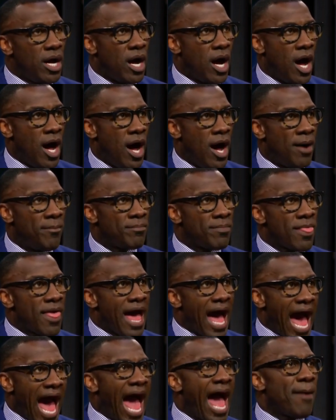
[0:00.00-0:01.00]

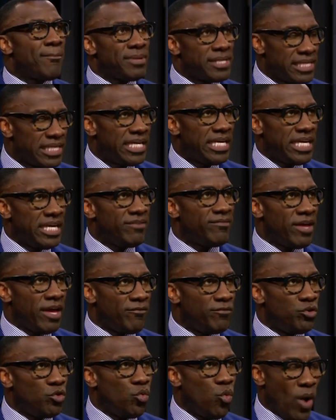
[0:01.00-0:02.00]
I believe
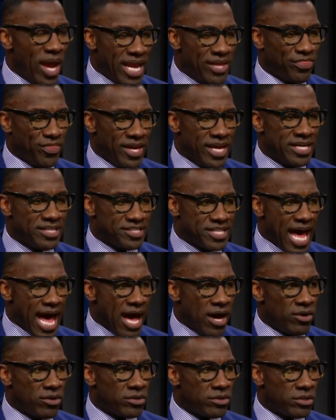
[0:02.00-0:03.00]
if you weigh things
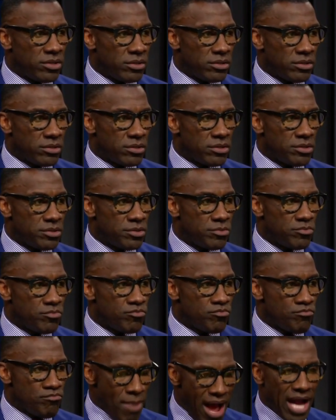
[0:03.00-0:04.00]
out,
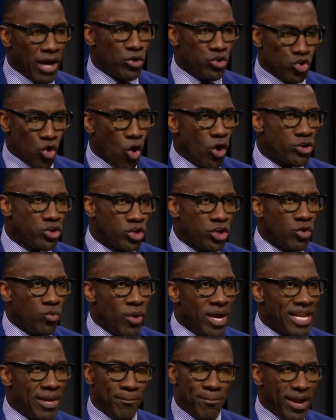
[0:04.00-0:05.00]
Michael Jordan should have
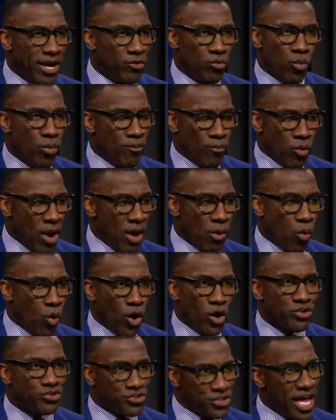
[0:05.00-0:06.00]
went at
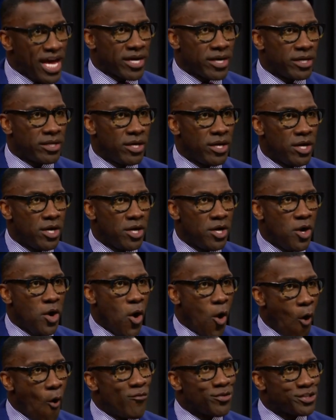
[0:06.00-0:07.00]
worst second
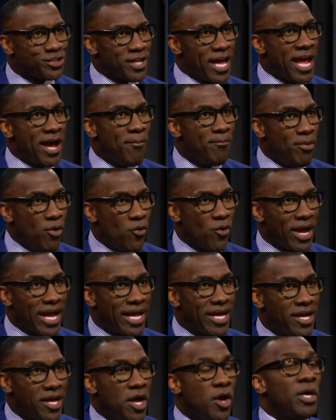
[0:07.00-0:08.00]
over Sam Bowie,
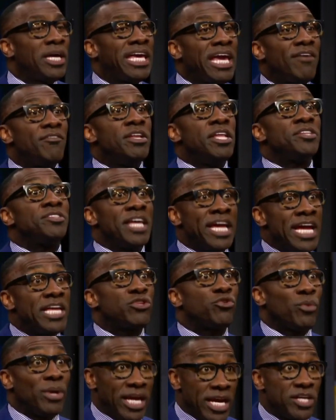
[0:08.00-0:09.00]
given his
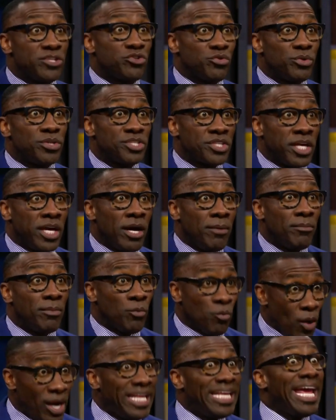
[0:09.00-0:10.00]
injury history, Skip,
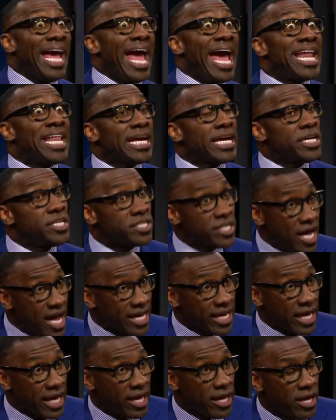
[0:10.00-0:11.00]
what he had at
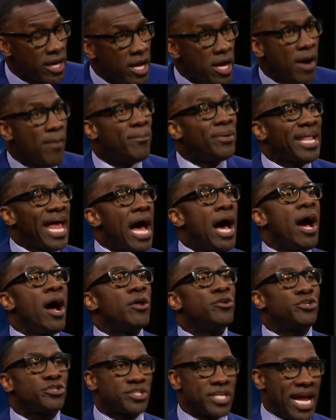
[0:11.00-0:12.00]
Kentucky. But I
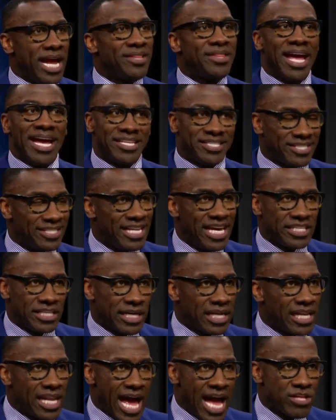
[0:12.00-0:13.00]
understand they had selected
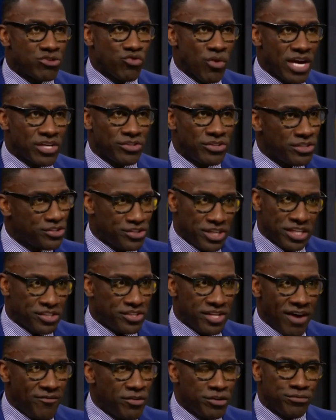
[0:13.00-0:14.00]
Clyde Drexler,
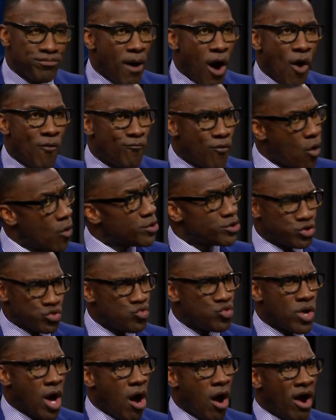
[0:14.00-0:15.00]
6'7", small forward,
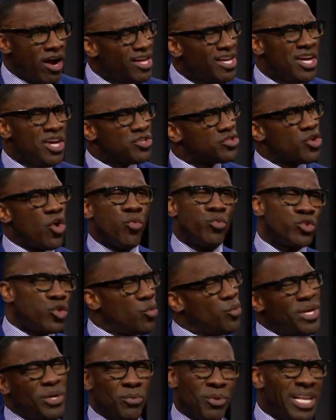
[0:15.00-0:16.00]
2 guard. So do
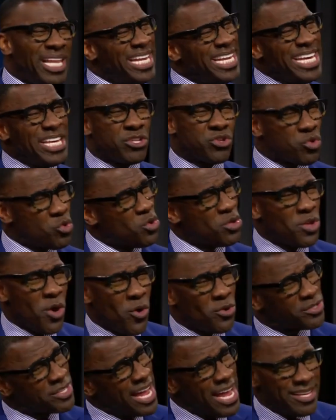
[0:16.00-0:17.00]
we really need 2 of
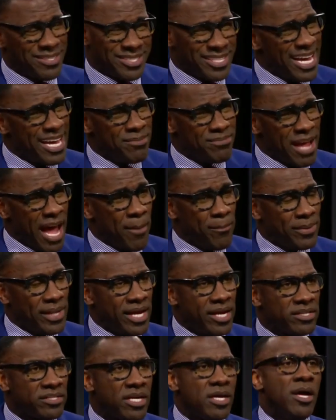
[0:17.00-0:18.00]
those same type
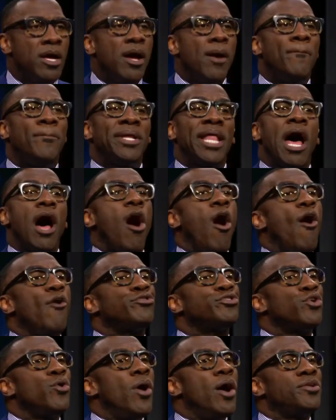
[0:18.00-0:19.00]
players? But I
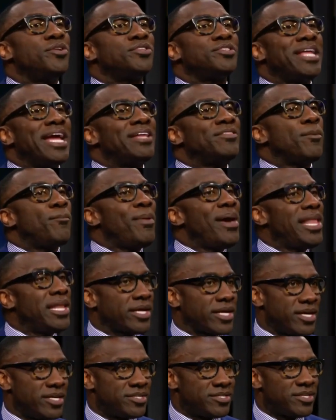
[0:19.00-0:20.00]
also understand the
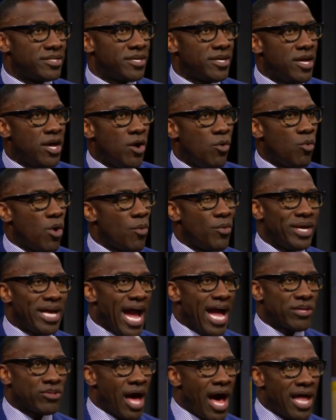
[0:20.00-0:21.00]
Pelicans. Well, we
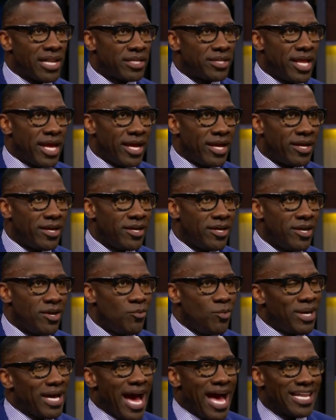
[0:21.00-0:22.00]
got Holiday.
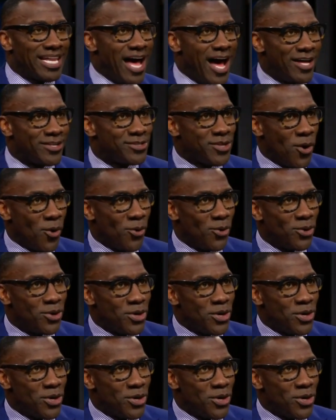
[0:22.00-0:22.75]
We got Lonzo.